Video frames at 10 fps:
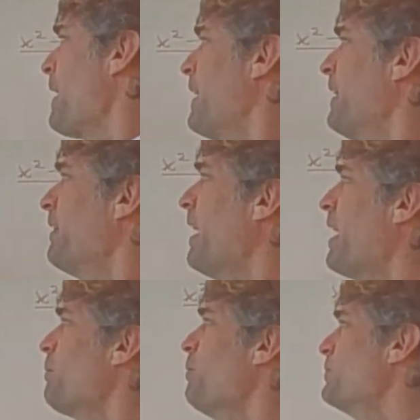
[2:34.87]
Here
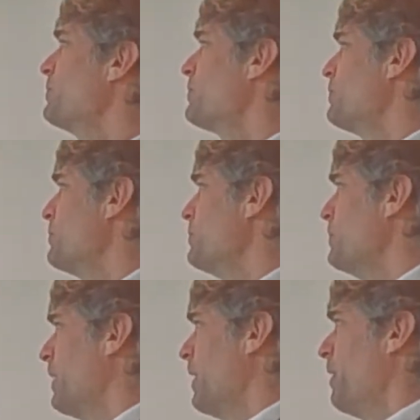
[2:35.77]
I want
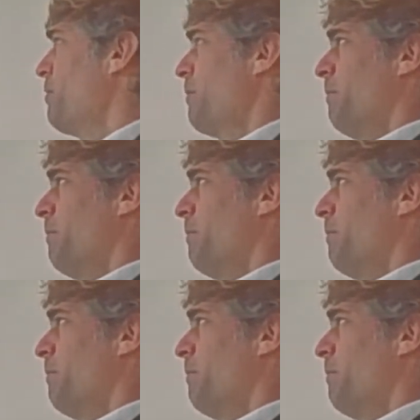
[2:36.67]
to